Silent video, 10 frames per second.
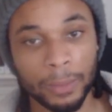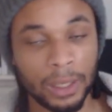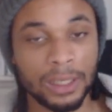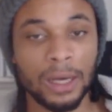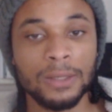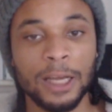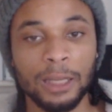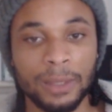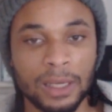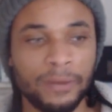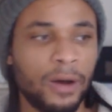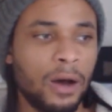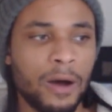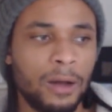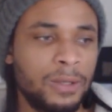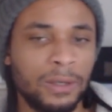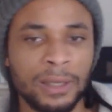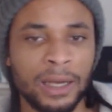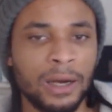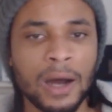but because I was telling myself, oh, I'll do
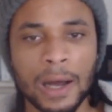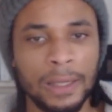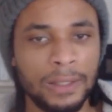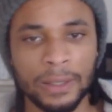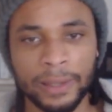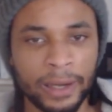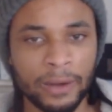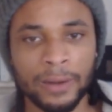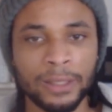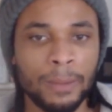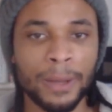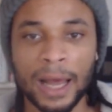it later, oh, I'll do it later, oh, I'll do it.